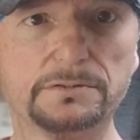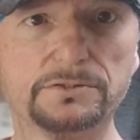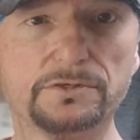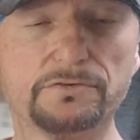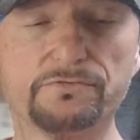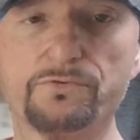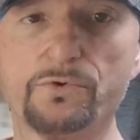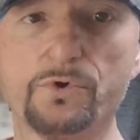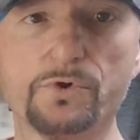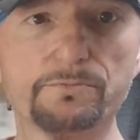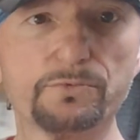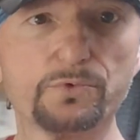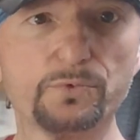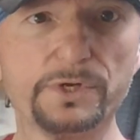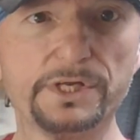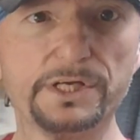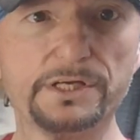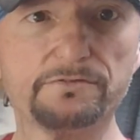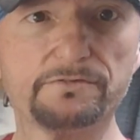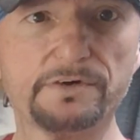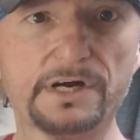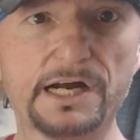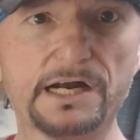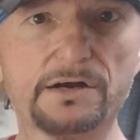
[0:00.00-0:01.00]
deformed
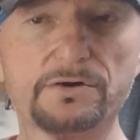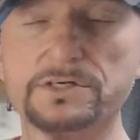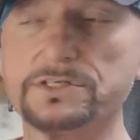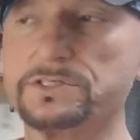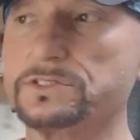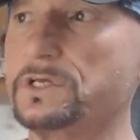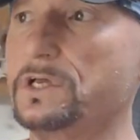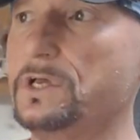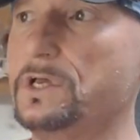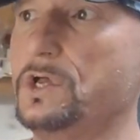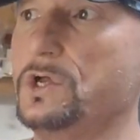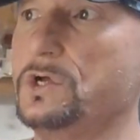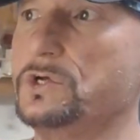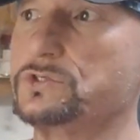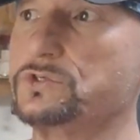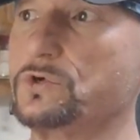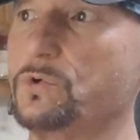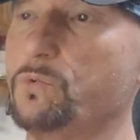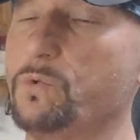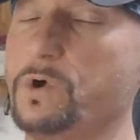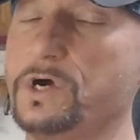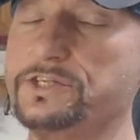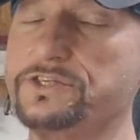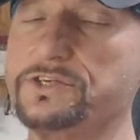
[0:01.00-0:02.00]
wing virus.
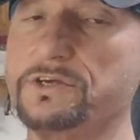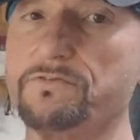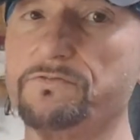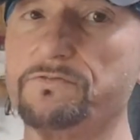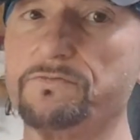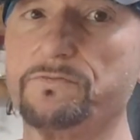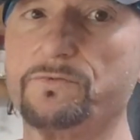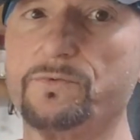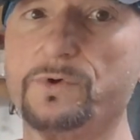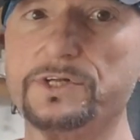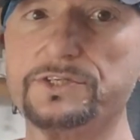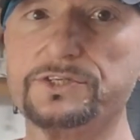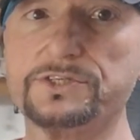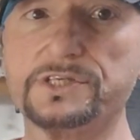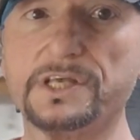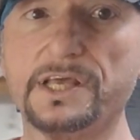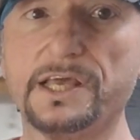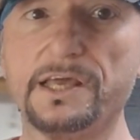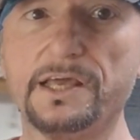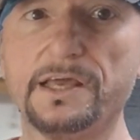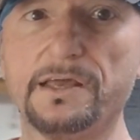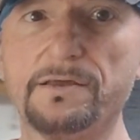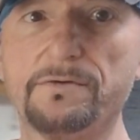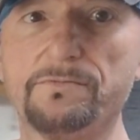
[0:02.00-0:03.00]
So once
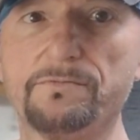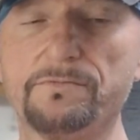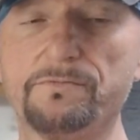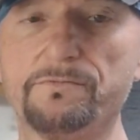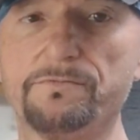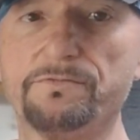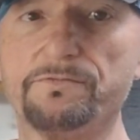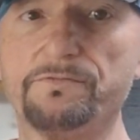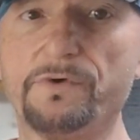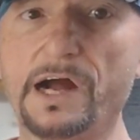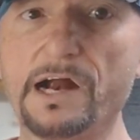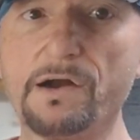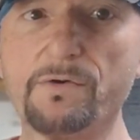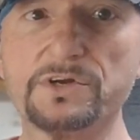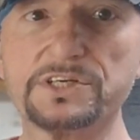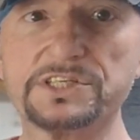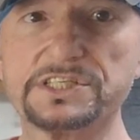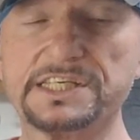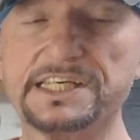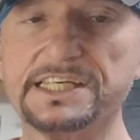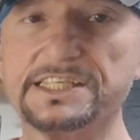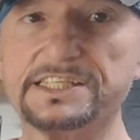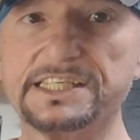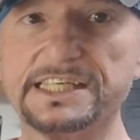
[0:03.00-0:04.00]
a
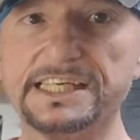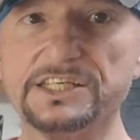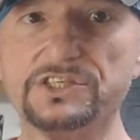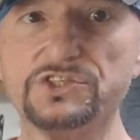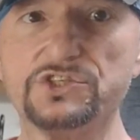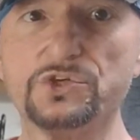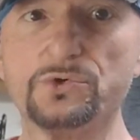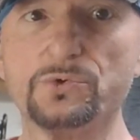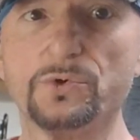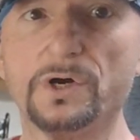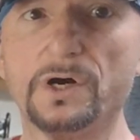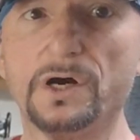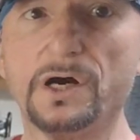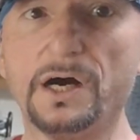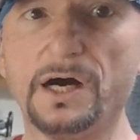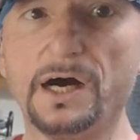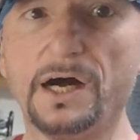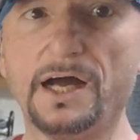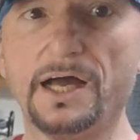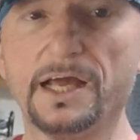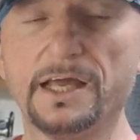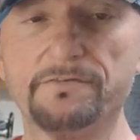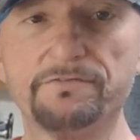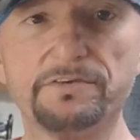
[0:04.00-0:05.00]
virus gets into a
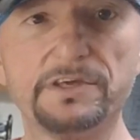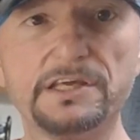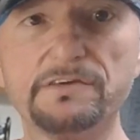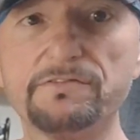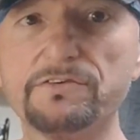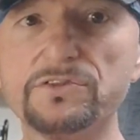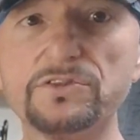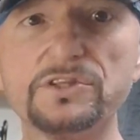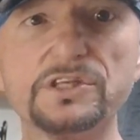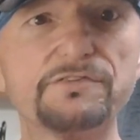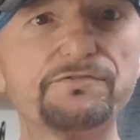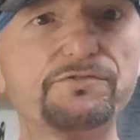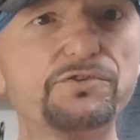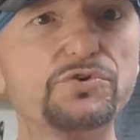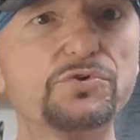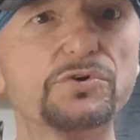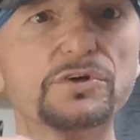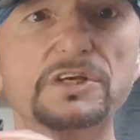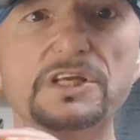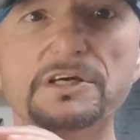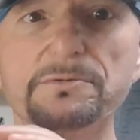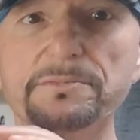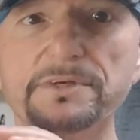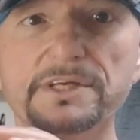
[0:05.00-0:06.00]
hive, even if you
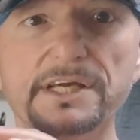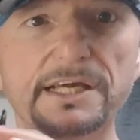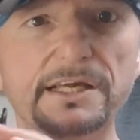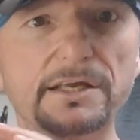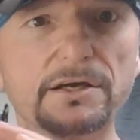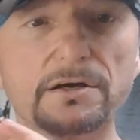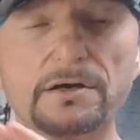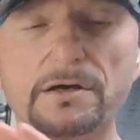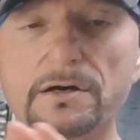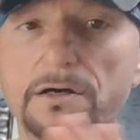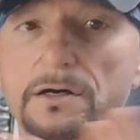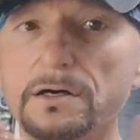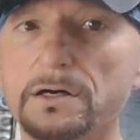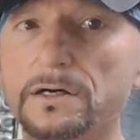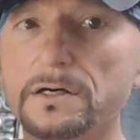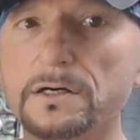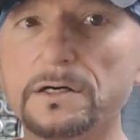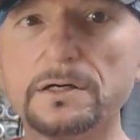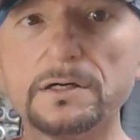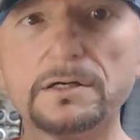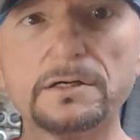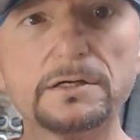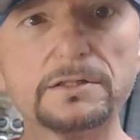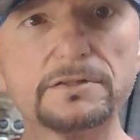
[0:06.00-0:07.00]
eliminate
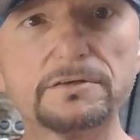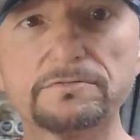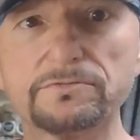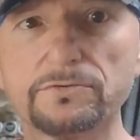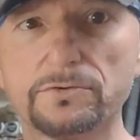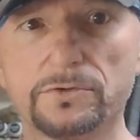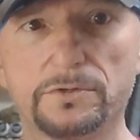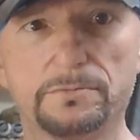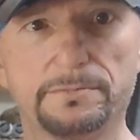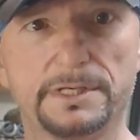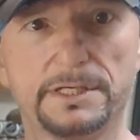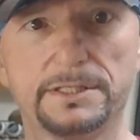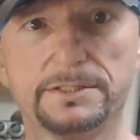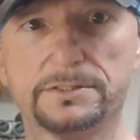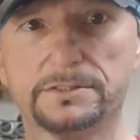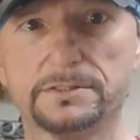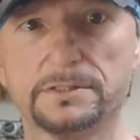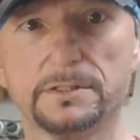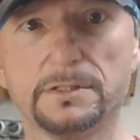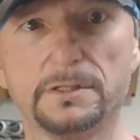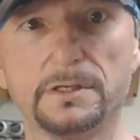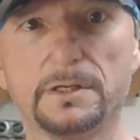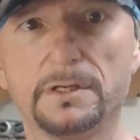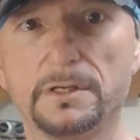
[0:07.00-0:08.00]
all the Varroa
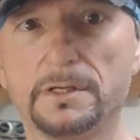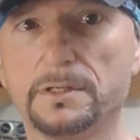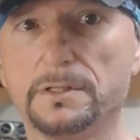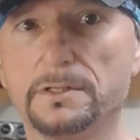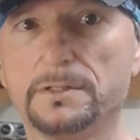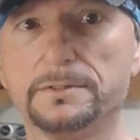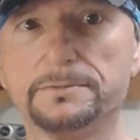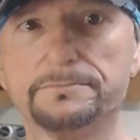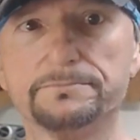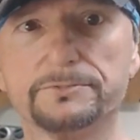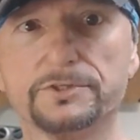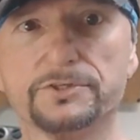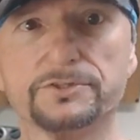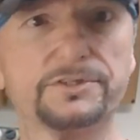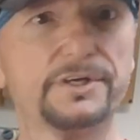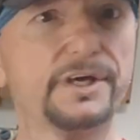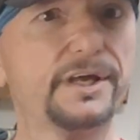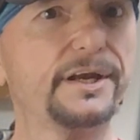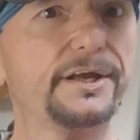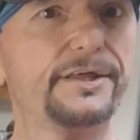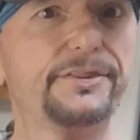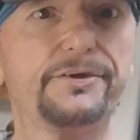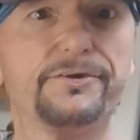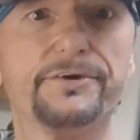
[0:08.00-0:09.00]
mites, there's
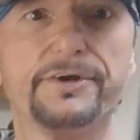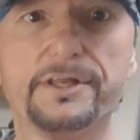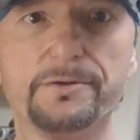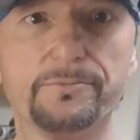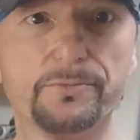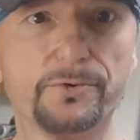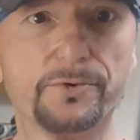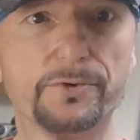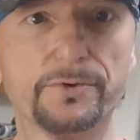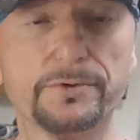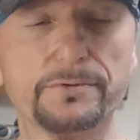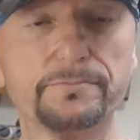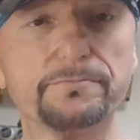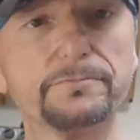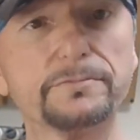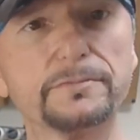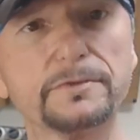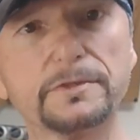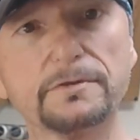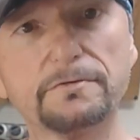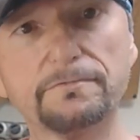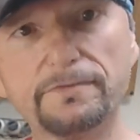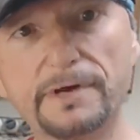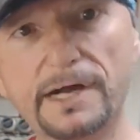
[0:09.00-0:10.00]
not in there anymore.
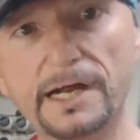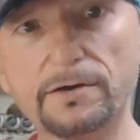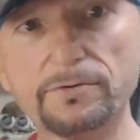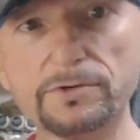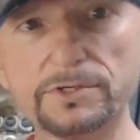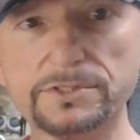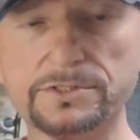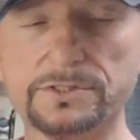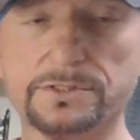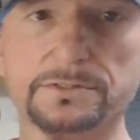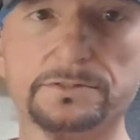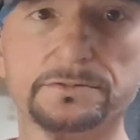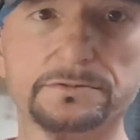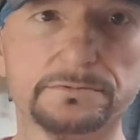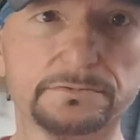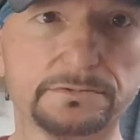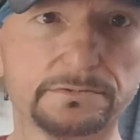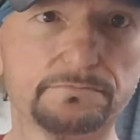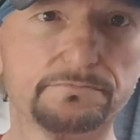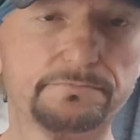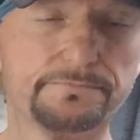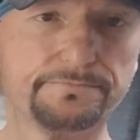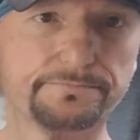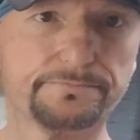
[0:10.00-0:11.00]
The virus
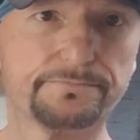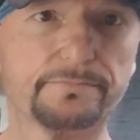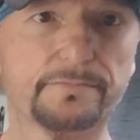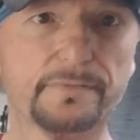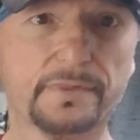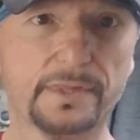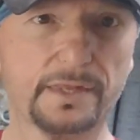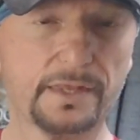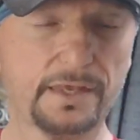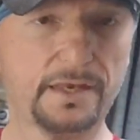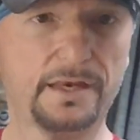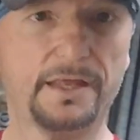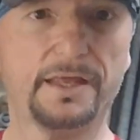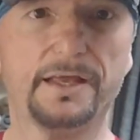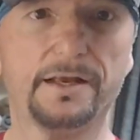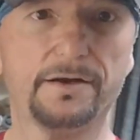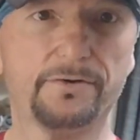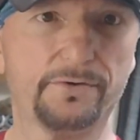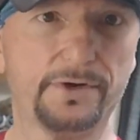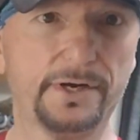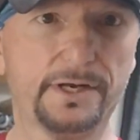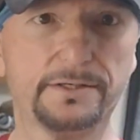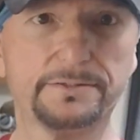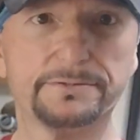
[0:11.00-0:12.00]
can hang
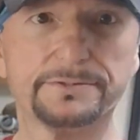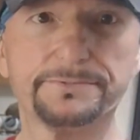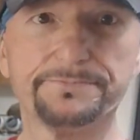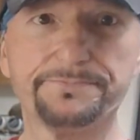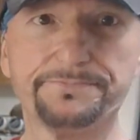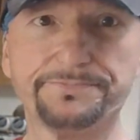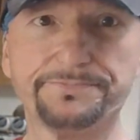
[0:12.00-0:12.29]
around